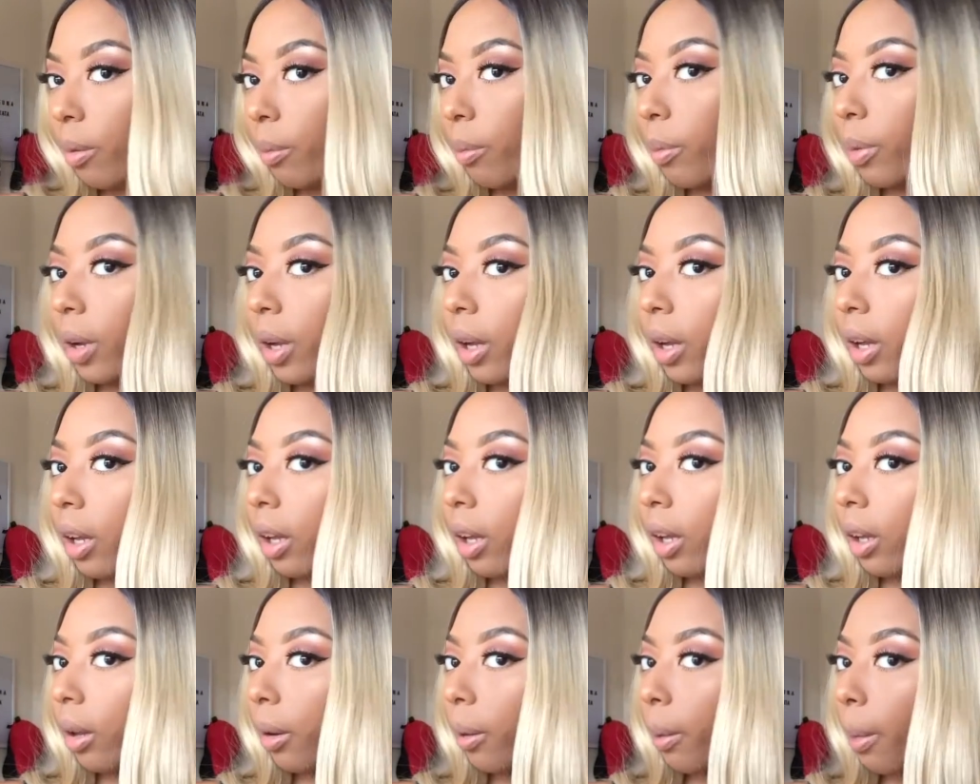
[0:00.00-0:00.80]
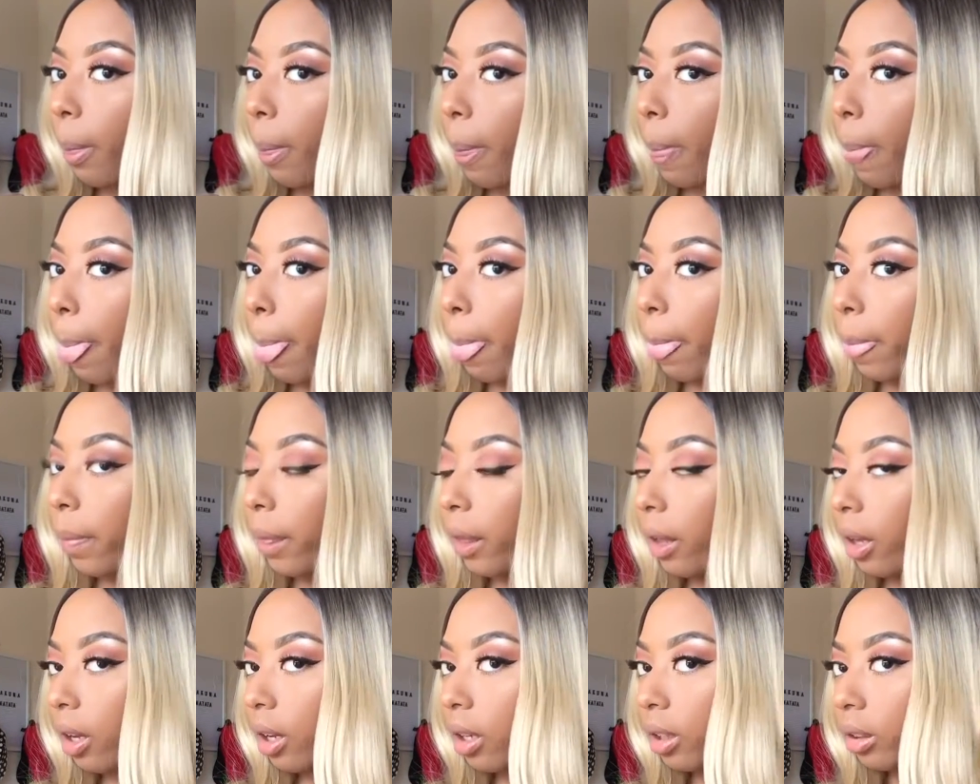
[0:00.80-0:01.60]
But
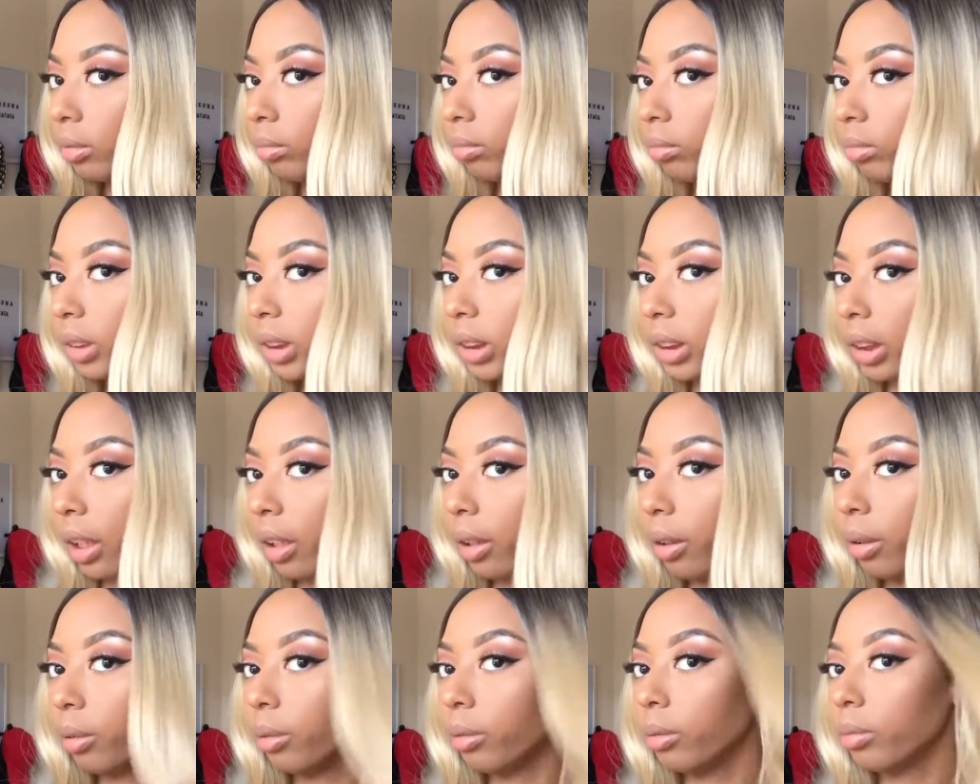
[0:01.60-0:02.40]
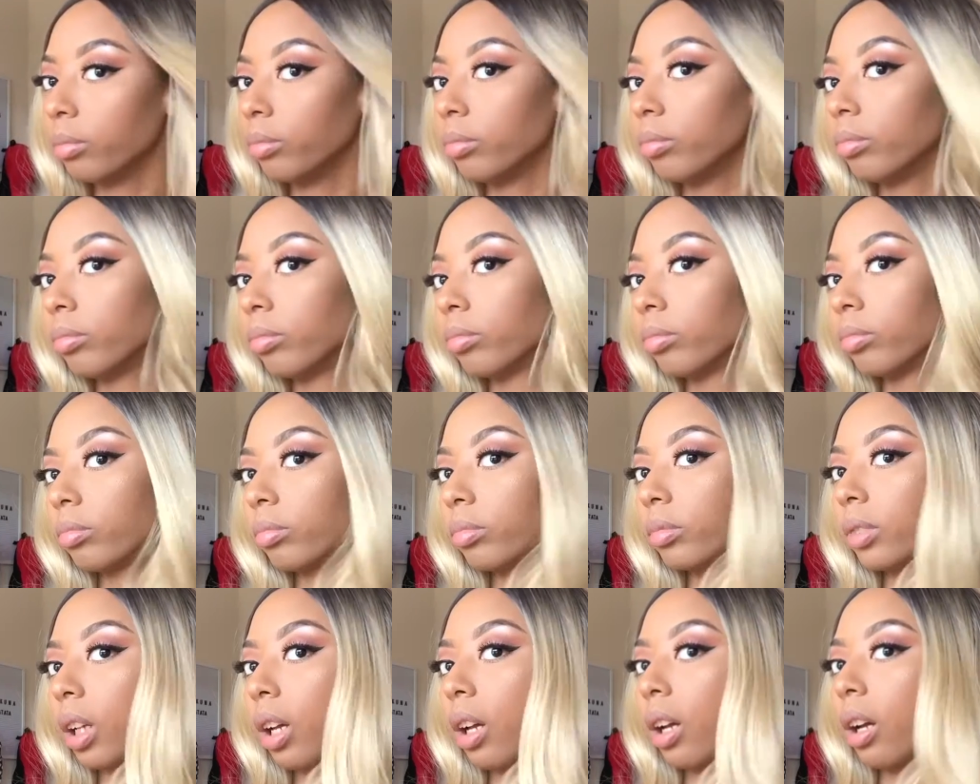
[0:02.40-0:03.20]
chill,
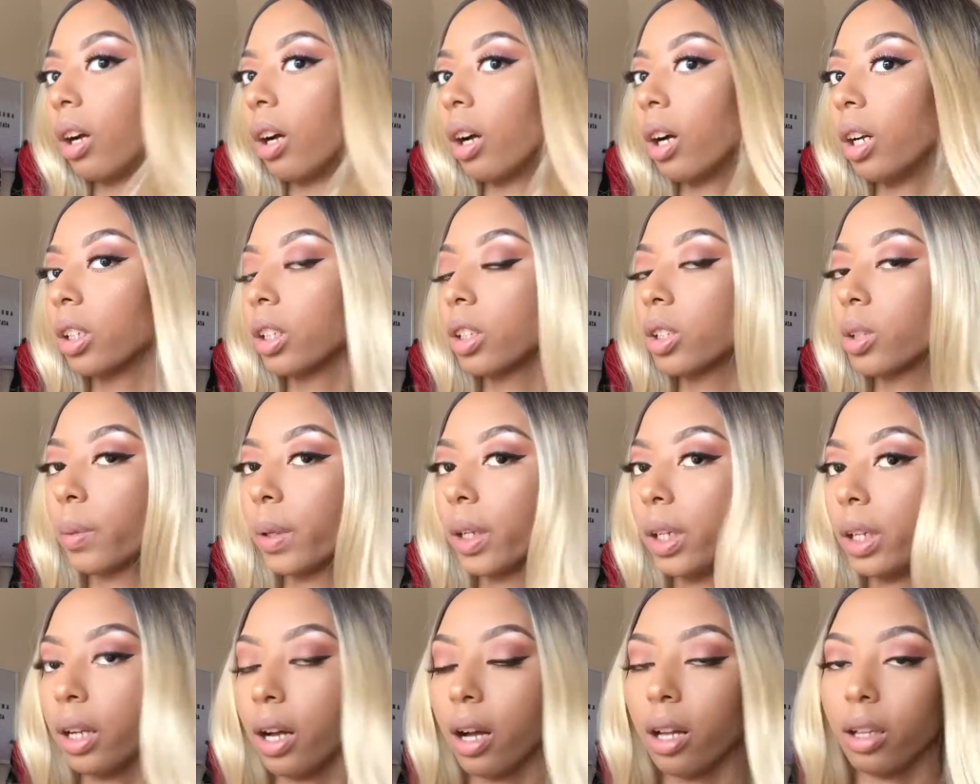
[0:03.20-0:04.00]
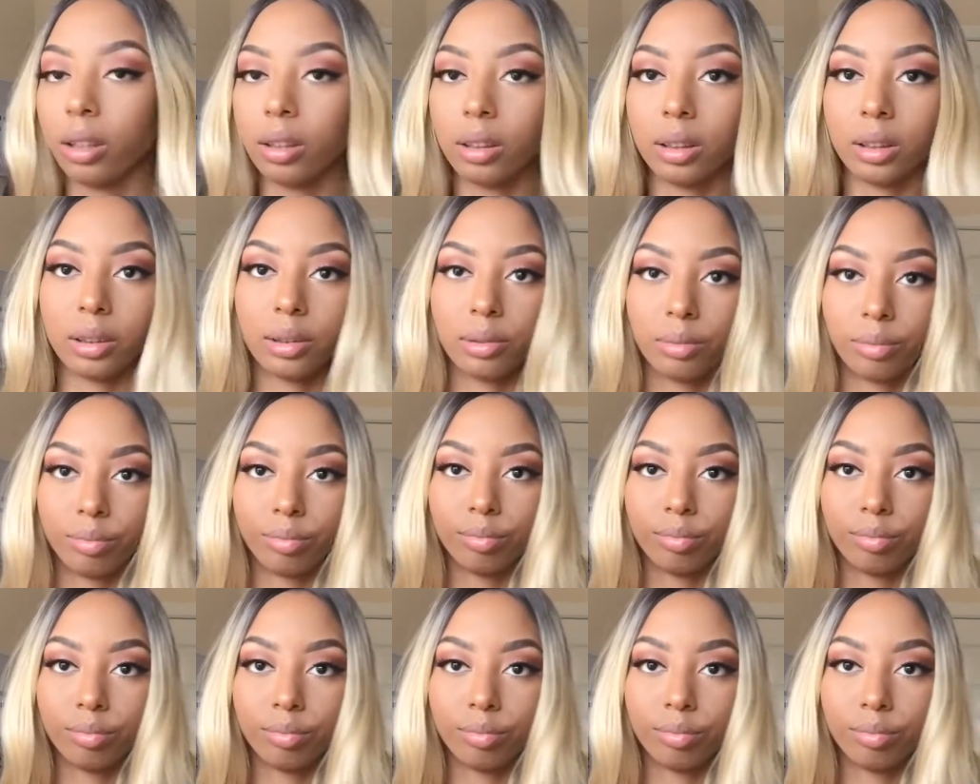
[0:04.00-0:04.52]
under $20.